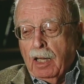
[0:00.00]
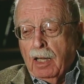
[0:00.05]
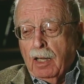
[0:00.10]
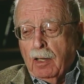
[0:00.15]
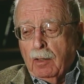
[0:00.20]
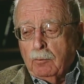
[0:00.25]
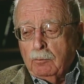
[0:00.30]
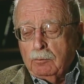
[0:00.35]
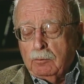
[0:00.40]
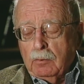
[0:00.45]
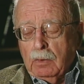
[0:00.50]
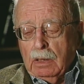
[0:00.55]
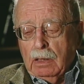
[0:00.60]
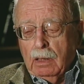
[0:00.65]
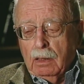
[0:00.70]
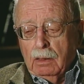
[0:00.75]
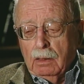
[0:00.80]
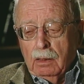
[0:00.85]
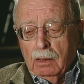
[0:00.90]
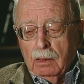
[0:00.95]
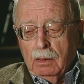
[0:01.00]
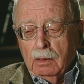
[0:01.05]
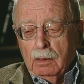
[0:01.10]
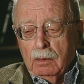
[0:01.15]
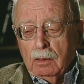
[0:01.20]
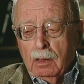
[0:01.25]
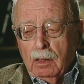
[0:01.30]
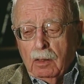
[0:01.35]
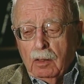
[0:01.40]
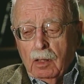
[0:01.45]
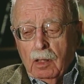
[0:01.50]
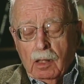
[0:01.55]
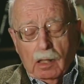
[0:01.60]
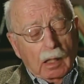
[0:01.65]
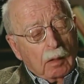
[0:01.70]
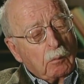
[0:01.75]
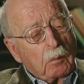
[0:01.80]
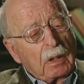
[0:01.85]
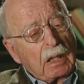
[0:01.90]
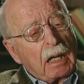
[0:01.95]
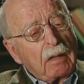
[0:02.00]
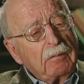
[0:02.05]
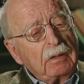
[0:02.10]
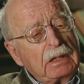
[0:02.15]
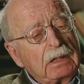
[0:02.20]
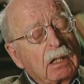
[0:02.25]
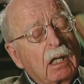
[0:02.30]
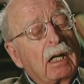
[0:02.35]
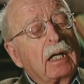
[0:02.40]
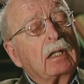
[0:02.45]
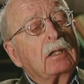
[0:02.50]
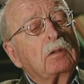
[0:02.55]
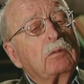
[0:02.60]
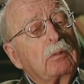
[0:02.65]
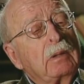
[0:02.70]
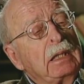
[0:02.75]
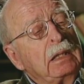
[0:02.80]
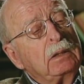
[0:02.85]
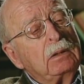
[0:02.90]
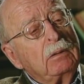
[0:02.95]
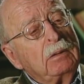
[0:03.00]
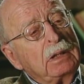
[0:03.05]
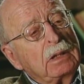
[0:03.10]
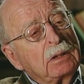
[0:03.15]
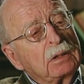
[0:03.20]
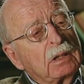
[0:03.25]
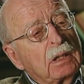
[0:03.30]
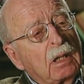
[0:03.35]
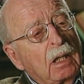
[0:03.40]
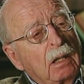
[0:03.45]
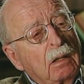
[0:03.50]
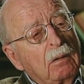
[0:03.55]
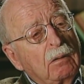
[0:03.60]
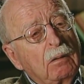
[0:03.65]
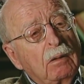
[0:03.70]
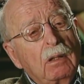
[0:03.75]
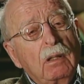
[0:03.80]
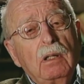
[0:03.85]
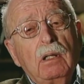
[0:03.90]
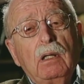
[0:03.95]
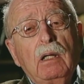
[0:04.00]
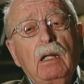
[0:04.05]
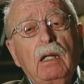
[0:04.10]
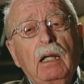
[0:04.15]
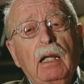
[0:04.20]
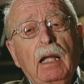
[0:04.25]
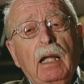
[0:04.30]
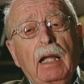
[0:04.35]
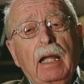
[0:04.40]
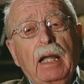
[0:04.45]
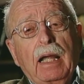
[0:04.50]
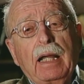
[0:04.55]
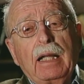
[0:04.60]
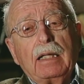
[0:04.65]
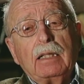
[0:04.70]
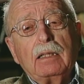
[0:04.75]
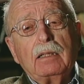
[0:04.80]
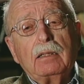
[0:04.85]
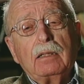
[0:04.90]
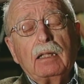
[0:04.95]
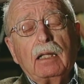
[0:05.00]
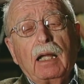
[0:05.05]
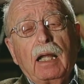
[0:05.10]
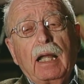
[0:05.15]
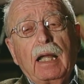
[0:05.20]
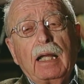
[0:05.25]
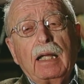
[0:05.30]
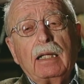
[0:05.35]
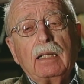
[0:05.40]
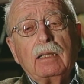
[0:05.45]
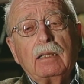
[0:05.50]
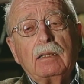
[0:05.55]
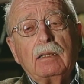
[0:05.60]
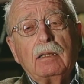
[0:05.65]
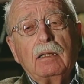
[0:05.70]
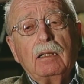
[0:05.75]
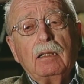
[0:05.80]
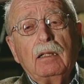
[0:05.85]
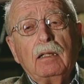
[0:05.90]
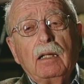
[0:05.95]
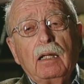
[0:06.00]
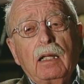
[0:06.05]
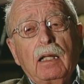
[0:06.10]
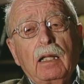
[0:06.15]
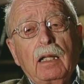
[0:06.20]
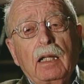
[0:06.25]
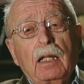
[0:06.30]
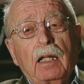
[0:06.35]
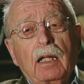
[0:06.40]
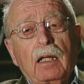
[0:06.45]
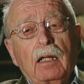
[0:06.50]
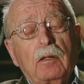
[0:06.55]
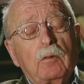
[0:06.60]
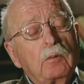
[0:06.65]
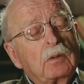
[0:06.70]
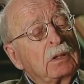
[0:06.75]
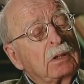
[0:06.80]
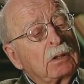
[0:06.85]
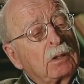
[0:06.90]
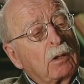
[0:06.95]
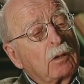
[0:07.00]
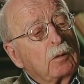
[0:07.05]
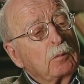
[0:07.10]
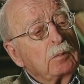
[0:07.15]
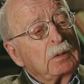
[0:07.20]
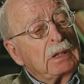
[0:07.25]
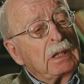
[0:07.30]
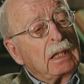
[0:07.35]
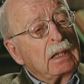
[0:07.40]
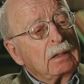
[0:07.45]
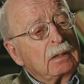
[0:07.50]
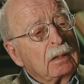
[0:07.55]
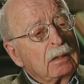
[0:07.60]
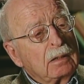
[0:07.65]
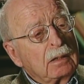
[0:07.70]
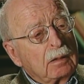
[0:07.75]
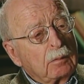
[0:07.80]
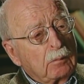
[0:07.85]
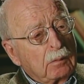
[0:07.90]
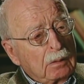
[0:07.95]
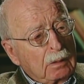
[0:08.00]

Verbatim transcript: Um, well, I retired 22 years ago, and and it was circumstances that